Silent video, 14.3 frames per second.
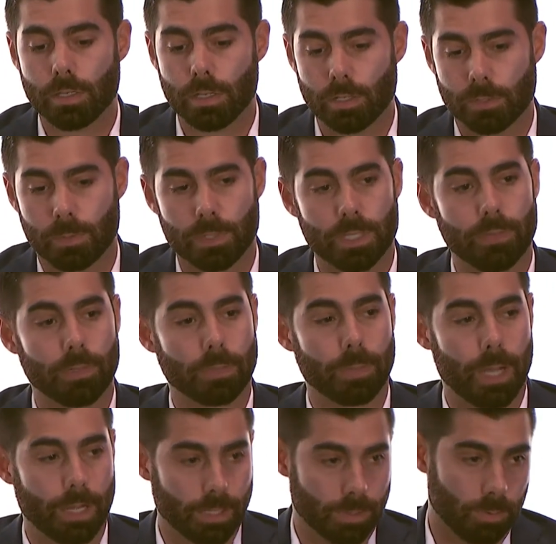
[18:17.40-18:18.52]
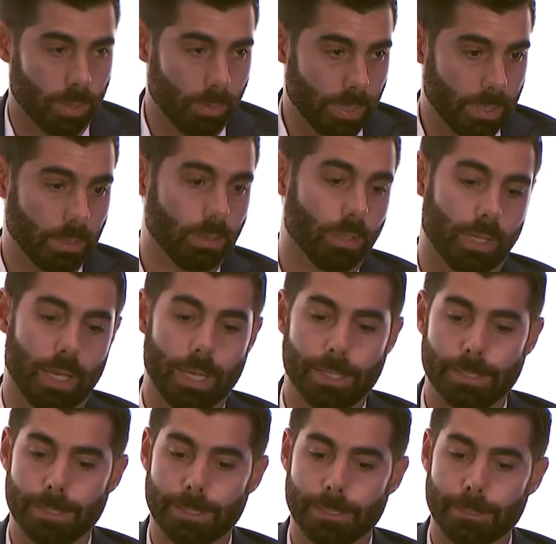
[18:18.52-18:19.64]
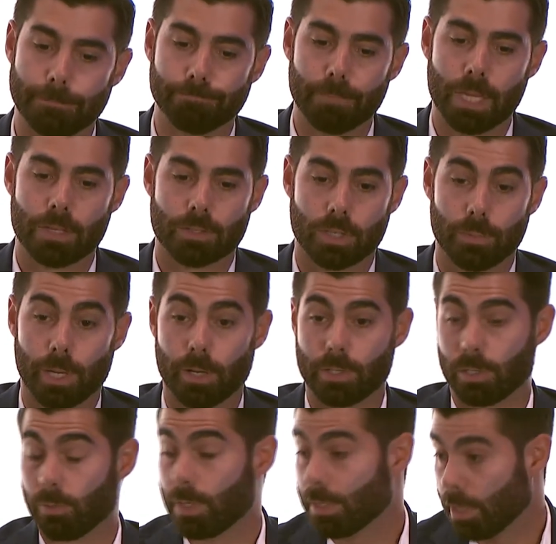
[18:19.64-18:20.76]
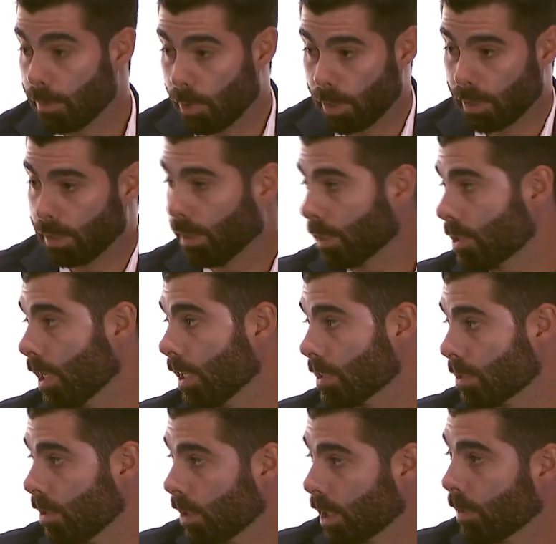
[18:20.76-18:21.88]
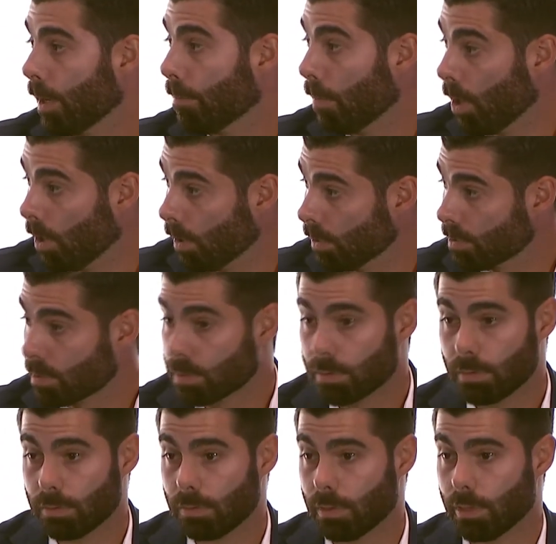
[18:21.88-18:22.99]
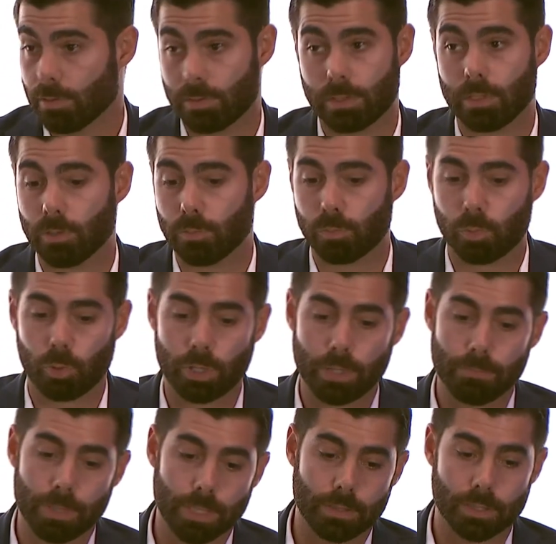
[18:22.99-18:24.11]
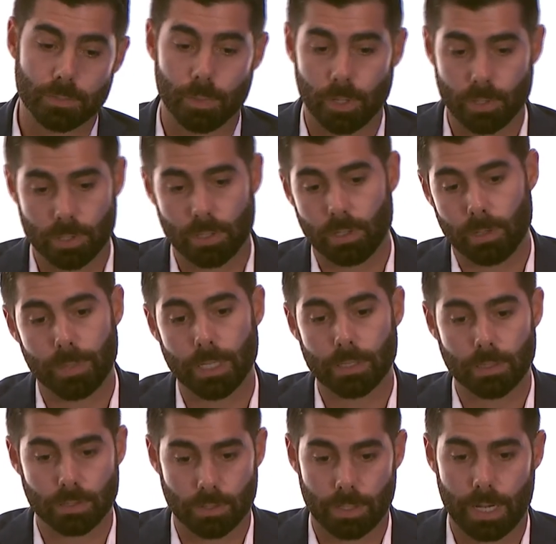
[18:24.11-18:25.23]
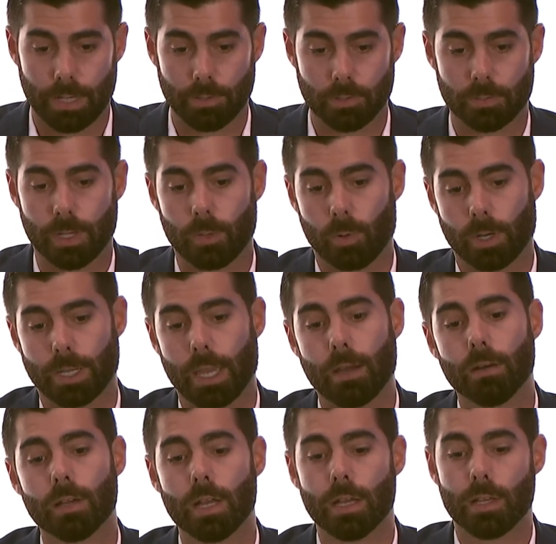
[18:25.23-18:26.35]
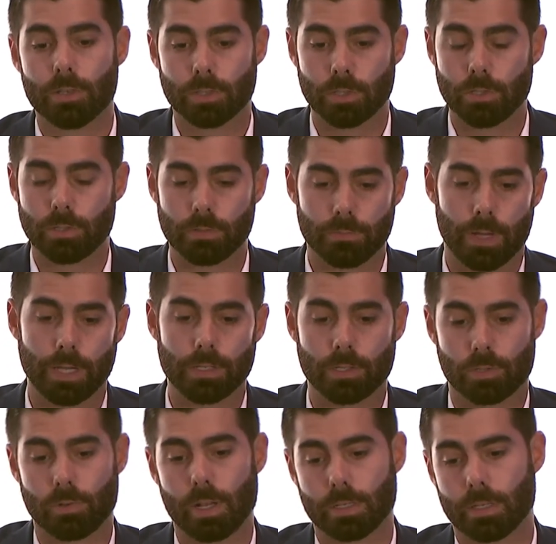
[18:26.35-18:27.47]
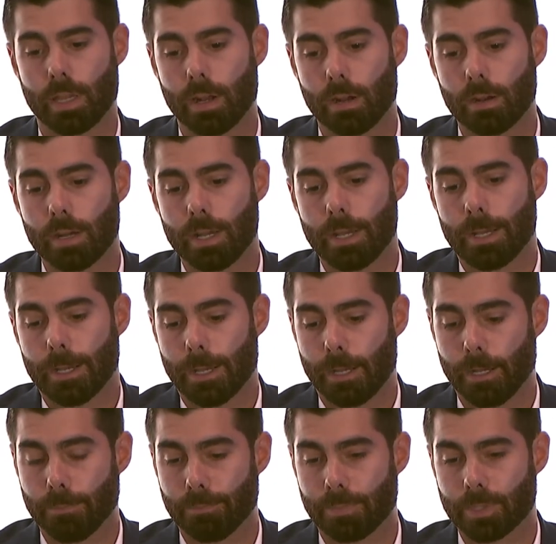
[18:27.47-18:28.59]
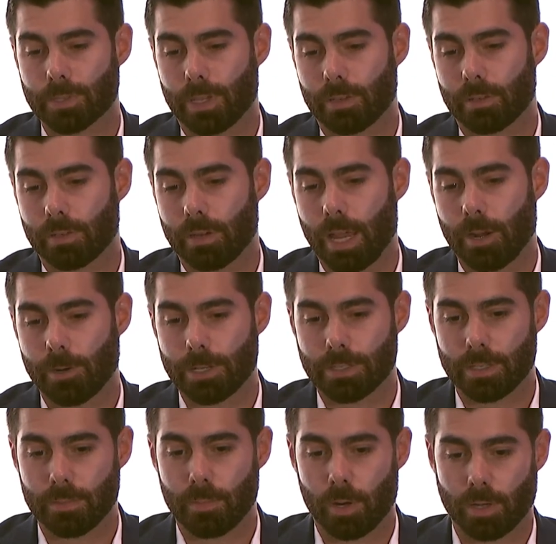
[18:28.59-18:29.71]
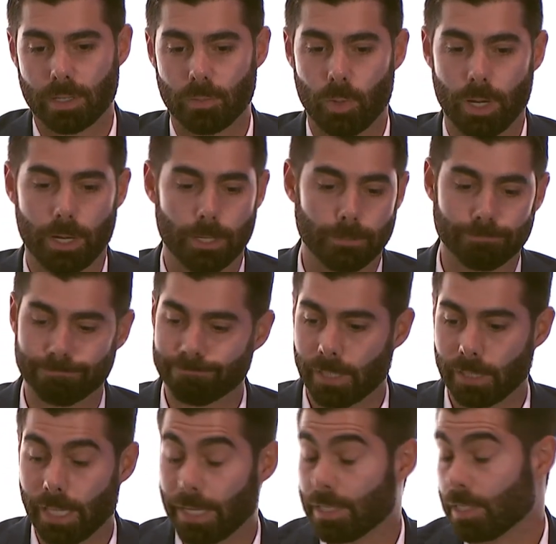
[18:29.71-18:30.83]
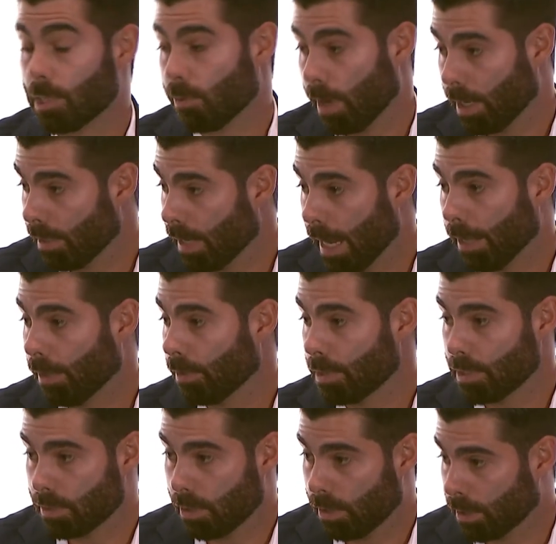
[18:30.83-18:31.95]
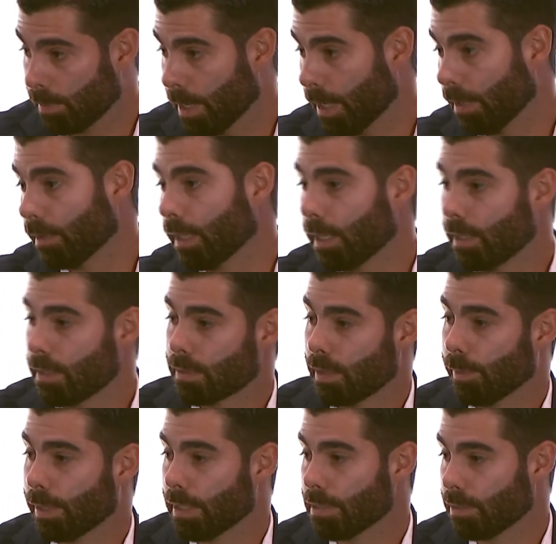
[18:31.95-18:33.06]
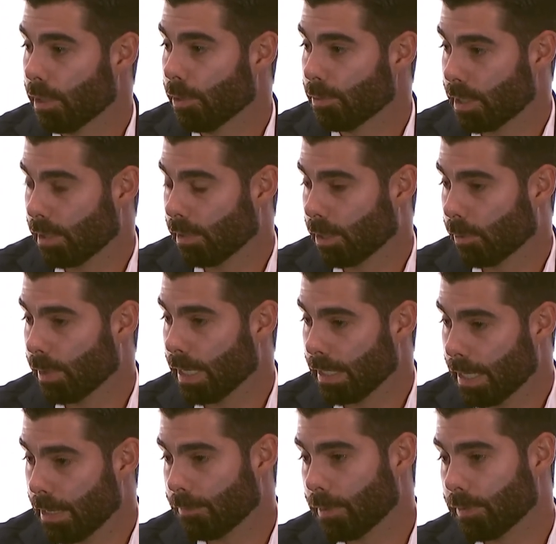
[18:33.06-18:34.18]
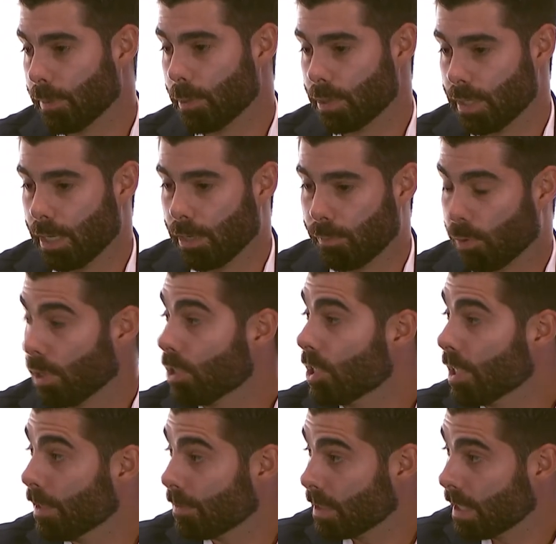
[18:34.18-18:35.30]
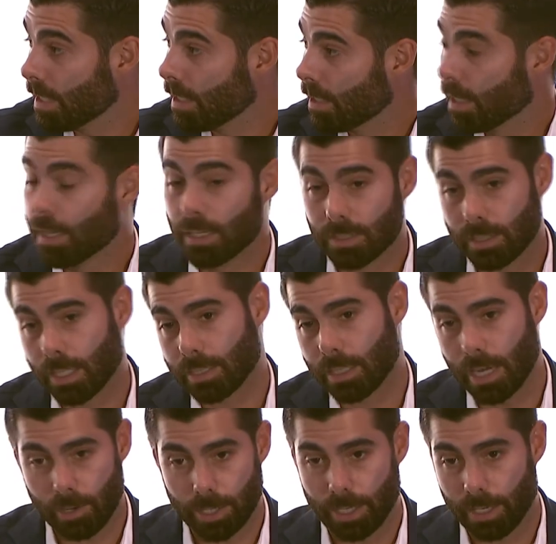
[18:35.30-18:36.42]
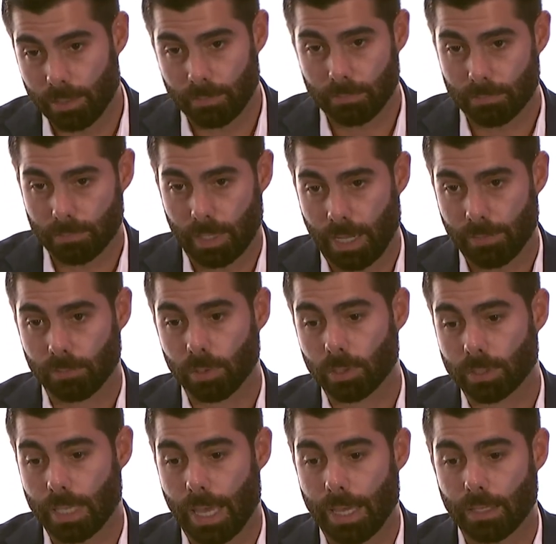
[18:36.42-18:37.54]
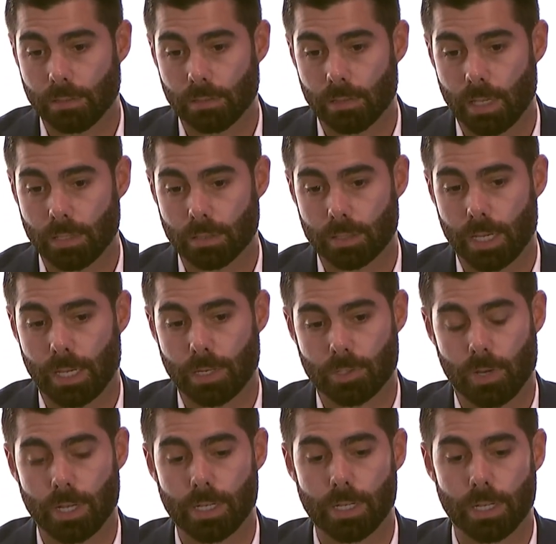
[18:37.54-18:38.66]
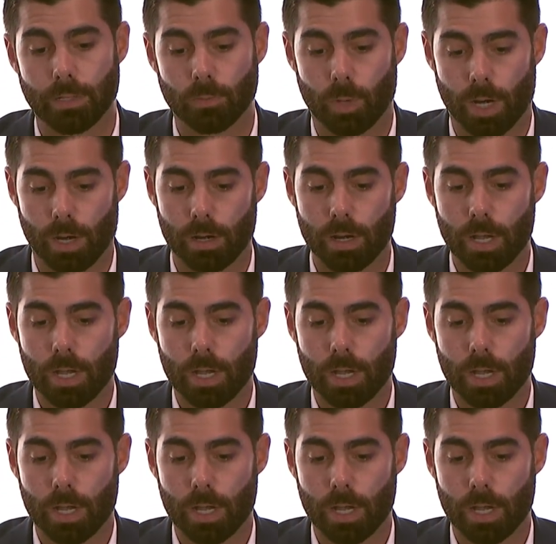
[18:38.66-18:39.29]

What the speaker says: specific pockets where we can look at some areas of the retail market, like John's talking about malls. There's still pretty big dispersion on opinions on how those might work out. So you can find distress there. There's other areas of the market where legacy credit, Alan just talked about some of these loans that are liquidating now, 50% are pre-GFC. So that's an area I've looked at and kind of traded in, where